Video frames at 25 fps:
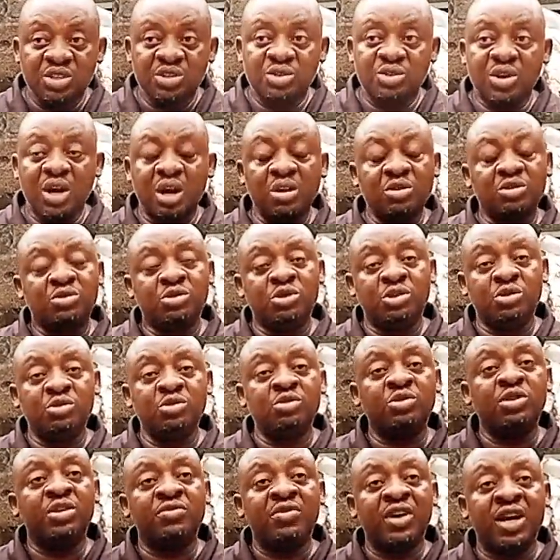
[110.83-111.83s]
So how do
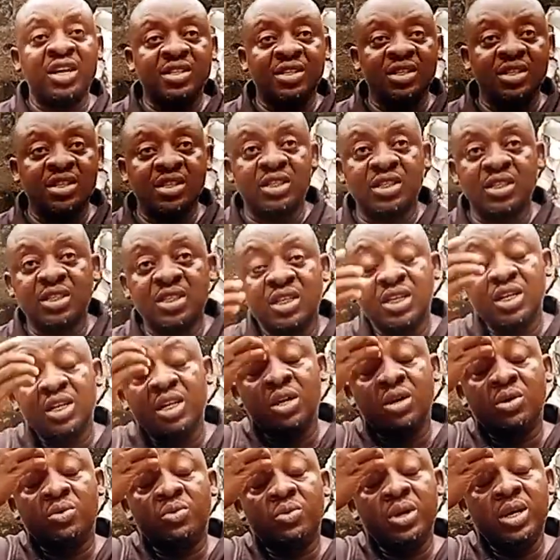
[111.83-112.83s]
you reverse it?
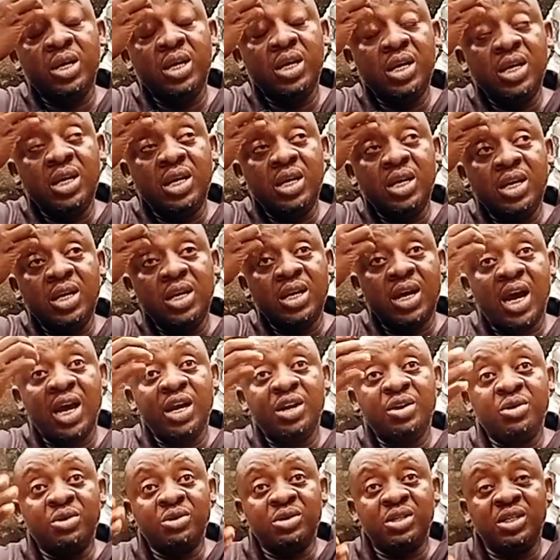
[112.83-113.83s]

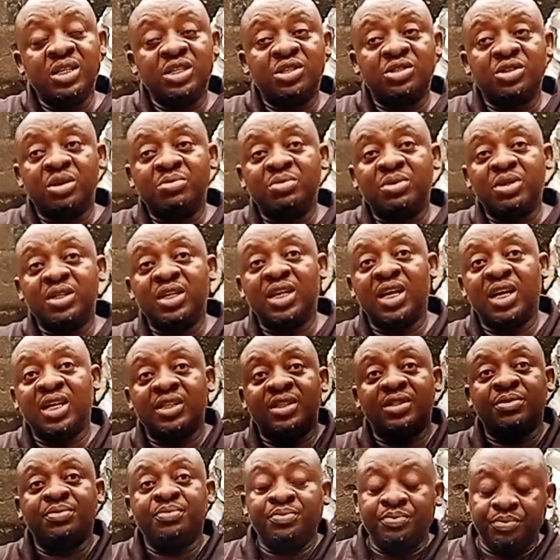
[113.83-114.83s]
I noticed something
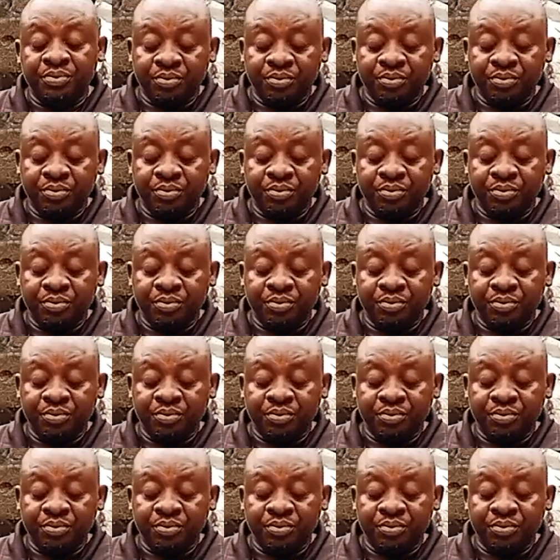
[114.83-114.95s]
that